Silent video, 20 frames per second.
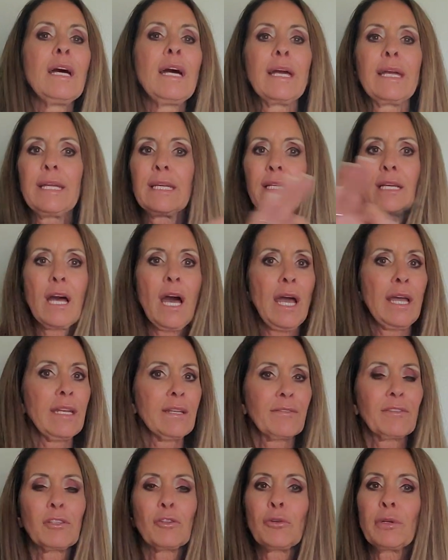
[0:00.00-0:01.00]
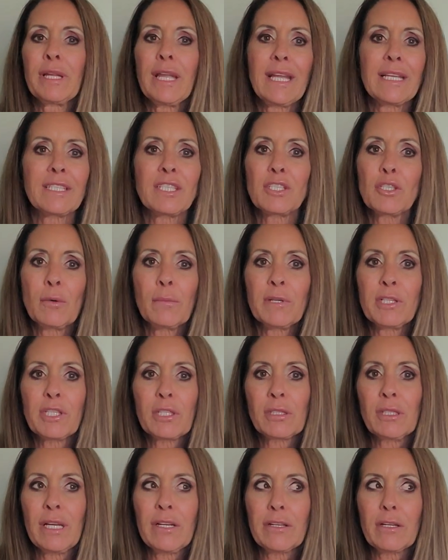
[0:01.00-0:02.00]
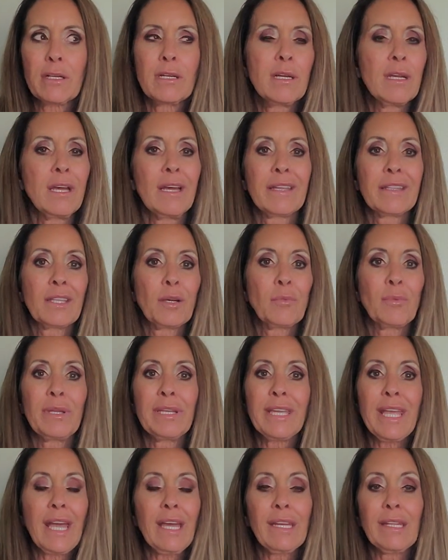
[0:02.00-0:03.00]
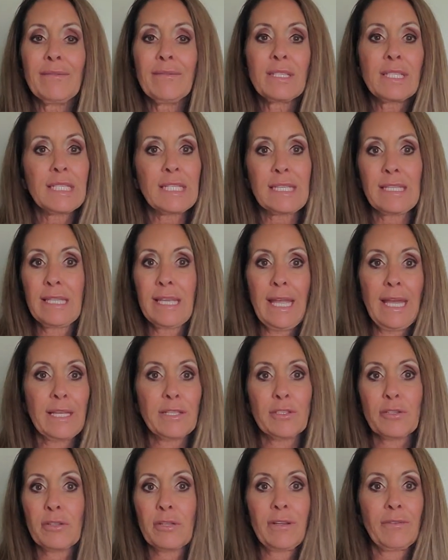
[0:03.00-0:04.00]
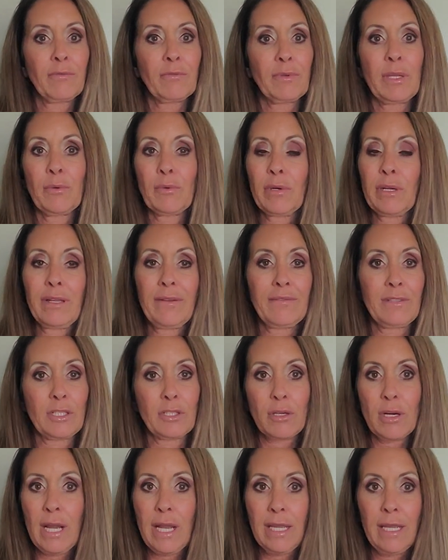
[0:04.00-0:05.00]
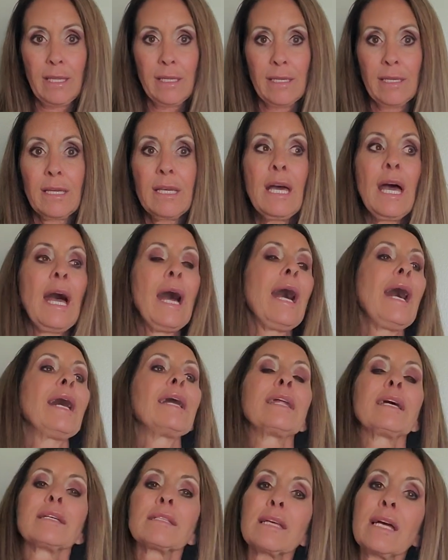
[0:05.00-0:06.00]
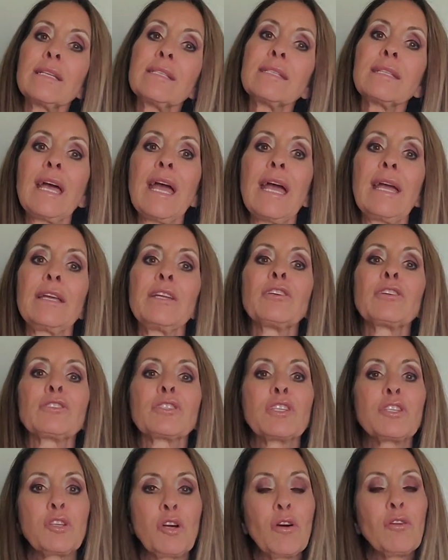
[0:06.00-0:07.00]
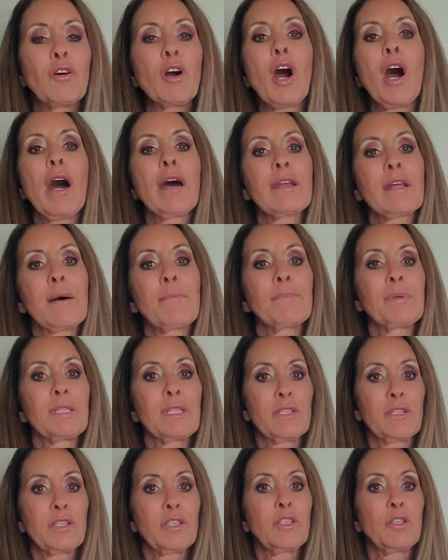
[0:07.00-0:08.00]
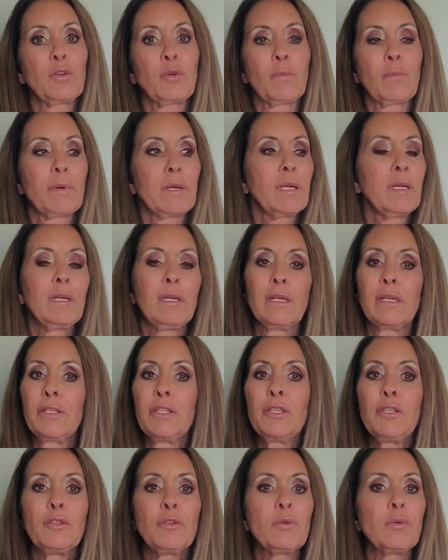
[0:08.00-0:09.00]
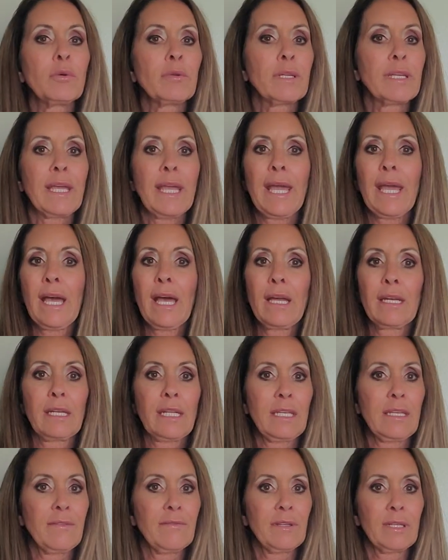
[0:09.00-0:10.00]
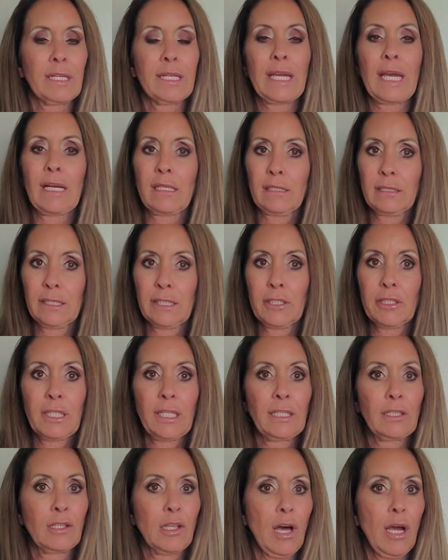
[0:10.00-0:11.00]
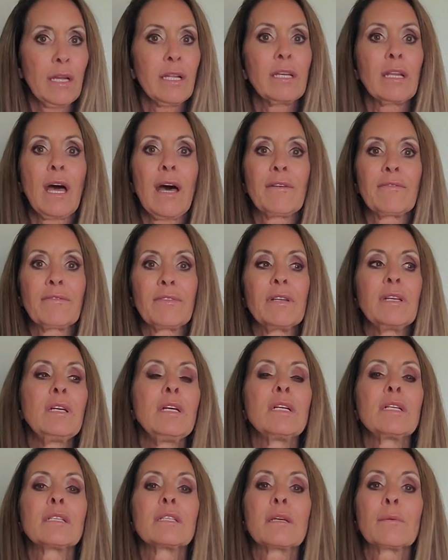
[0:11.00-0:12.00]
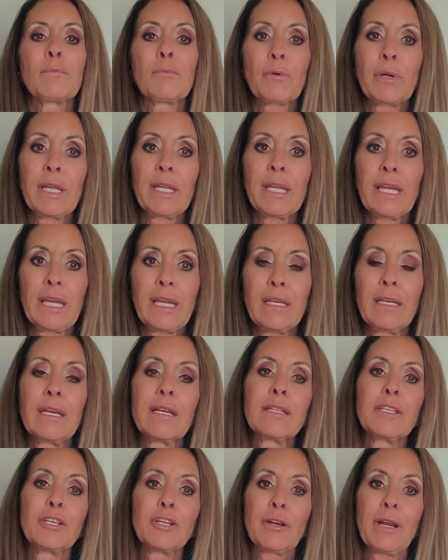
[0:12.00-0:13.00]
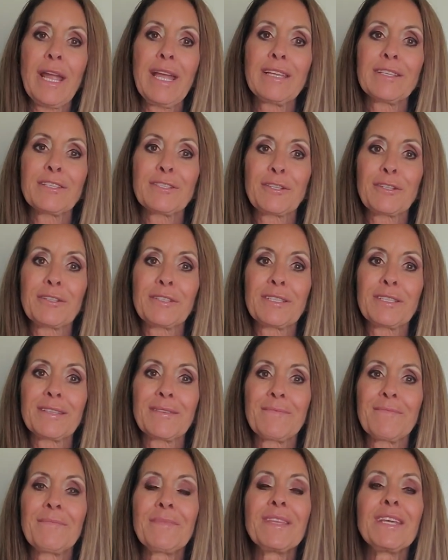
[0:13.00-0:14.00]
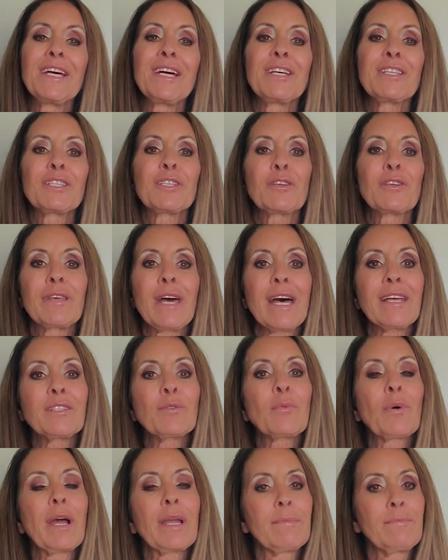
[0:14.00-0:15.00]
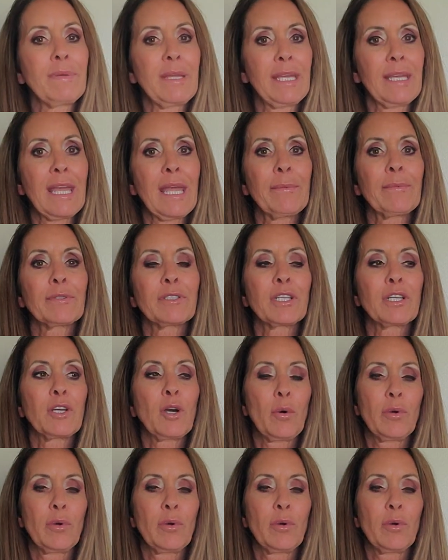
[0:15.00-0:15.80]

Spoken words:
it kind of creates so much clutter that we can't even see the answer if we were even trying. And as I say, you're so caught up in the soup, you can't even get clarity long enough to bring in your answers. So that's why being able to go